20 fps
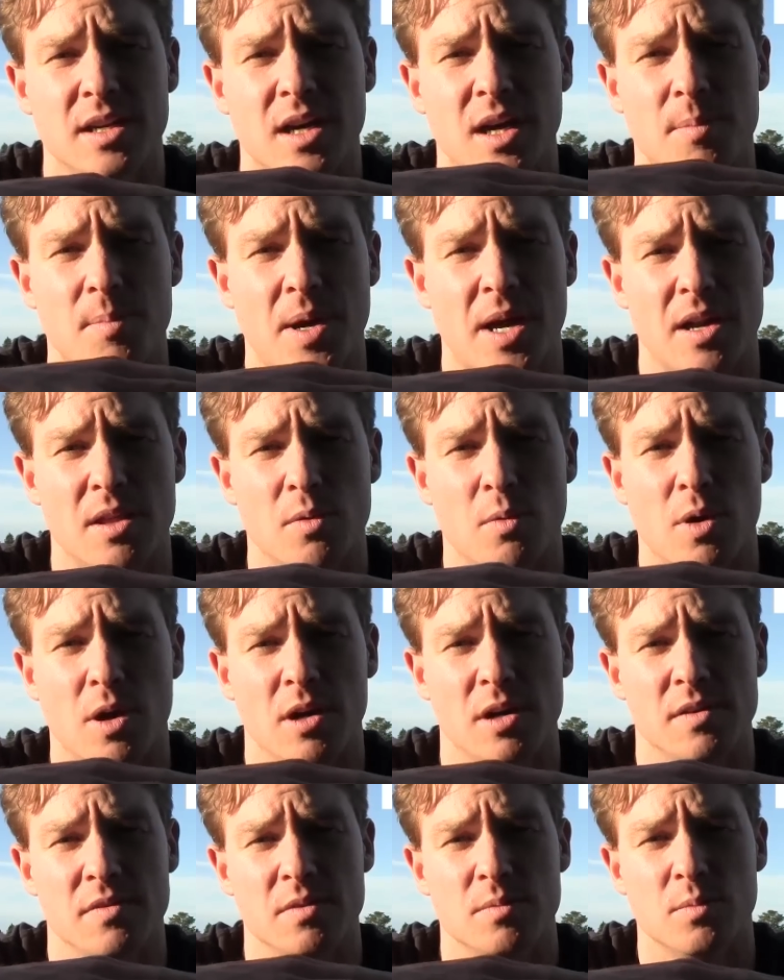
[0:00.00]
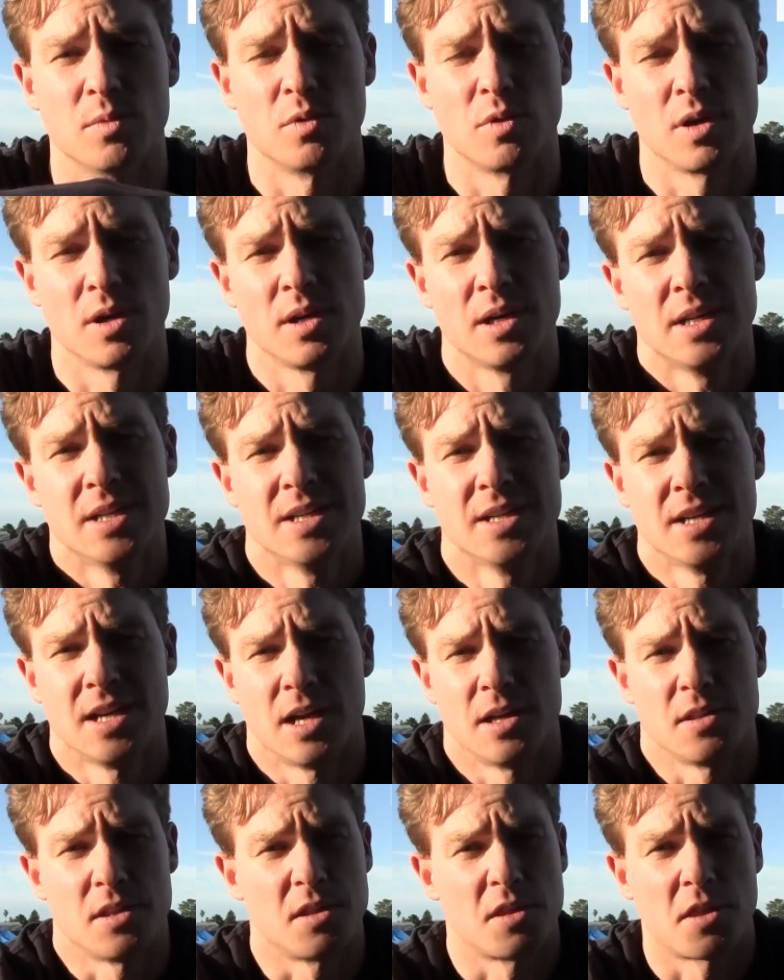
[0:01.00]
up out of the water even more.
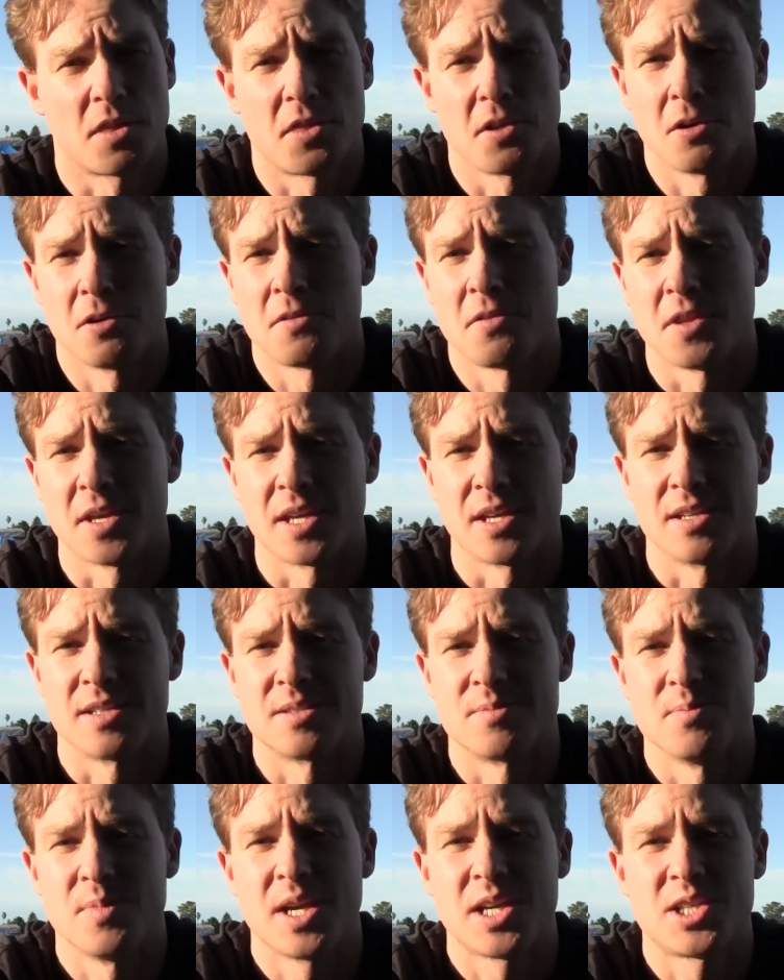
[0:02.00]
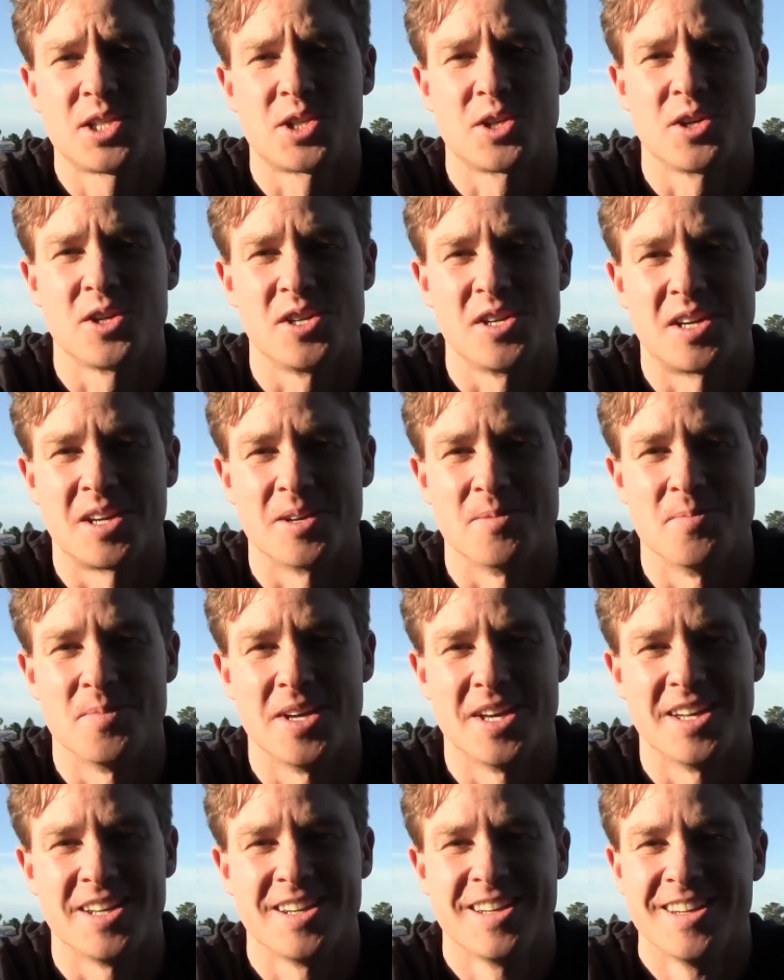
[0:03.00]
And then the third thing is make sure you
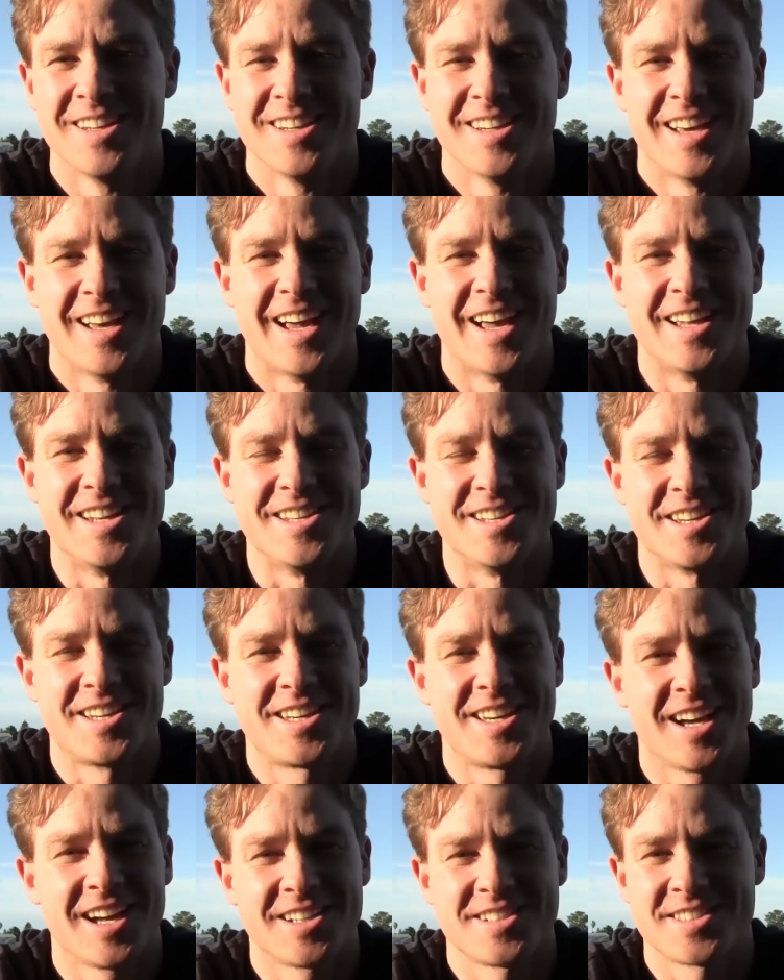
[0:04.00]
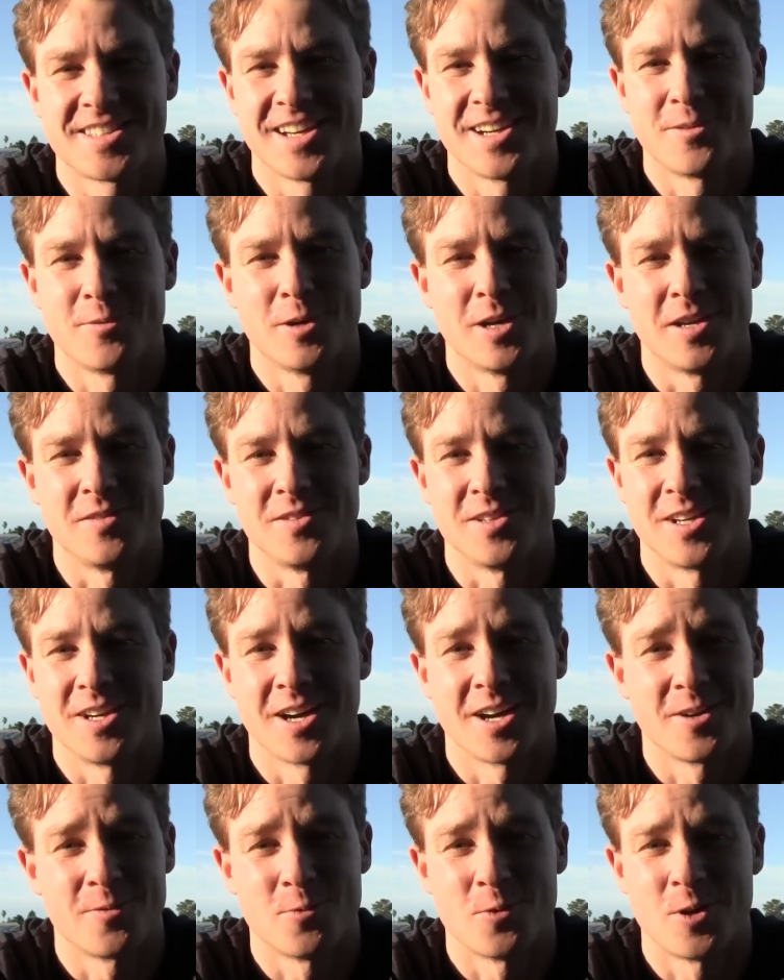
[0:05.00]
commit and you catch that wave. You
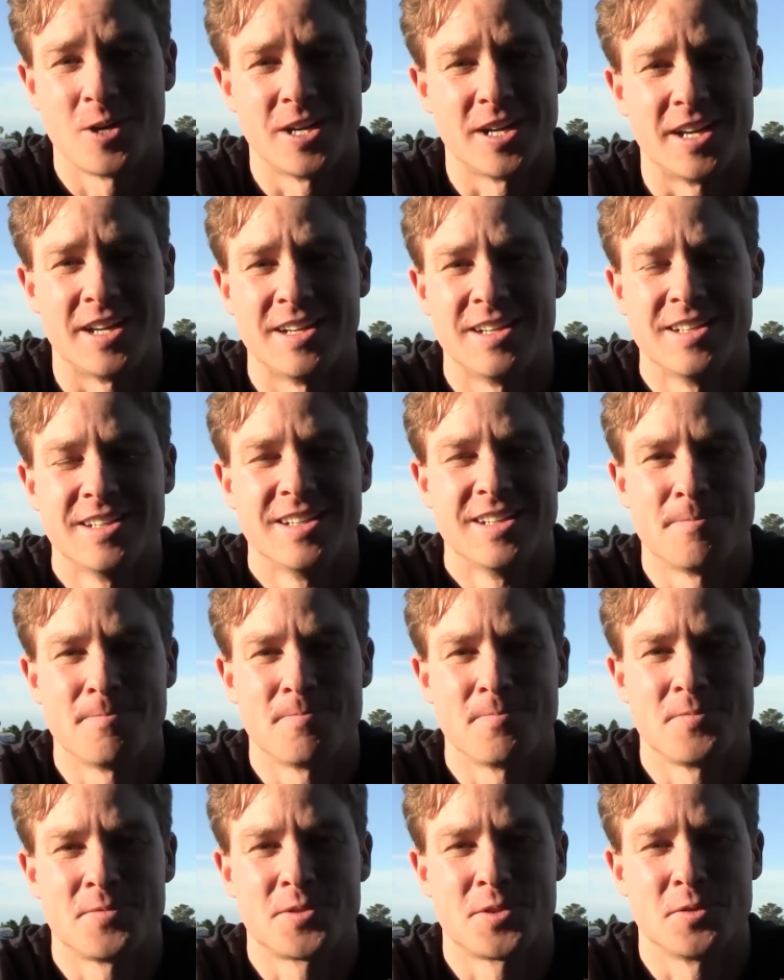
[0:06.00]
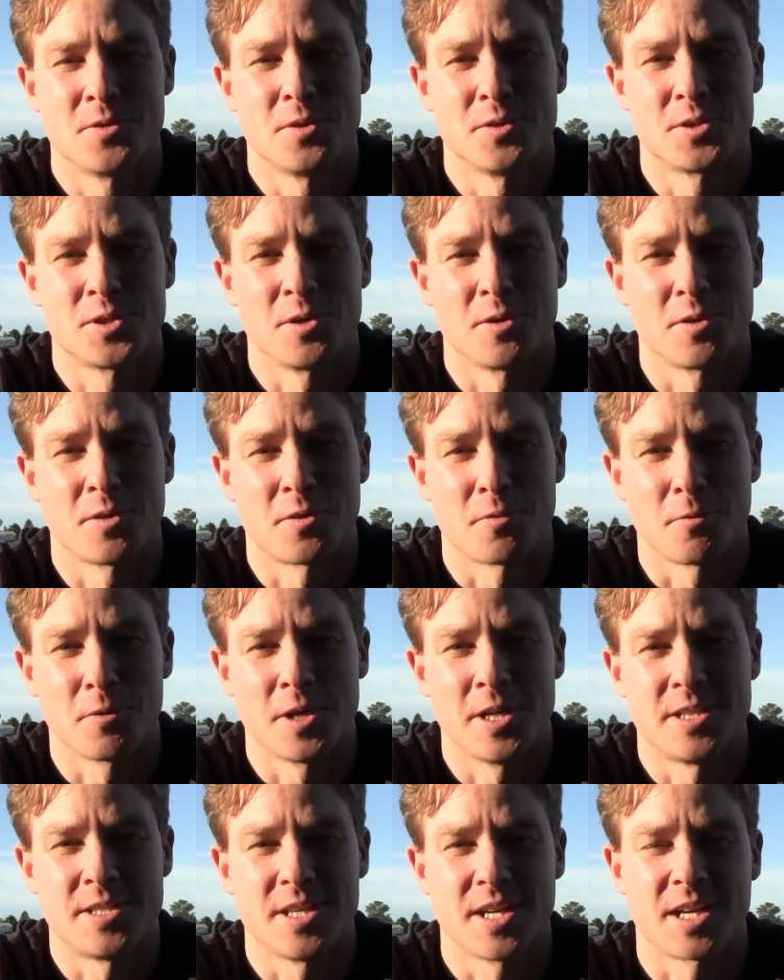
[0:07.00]
gotta want it. So those are your
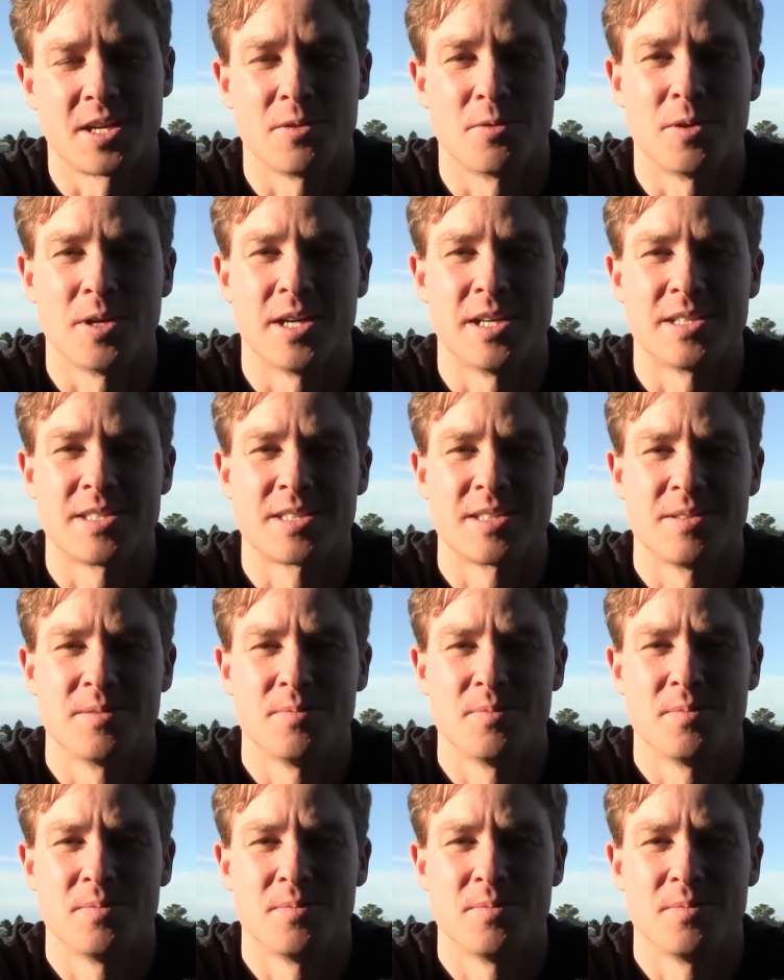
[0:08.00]
three takeaways.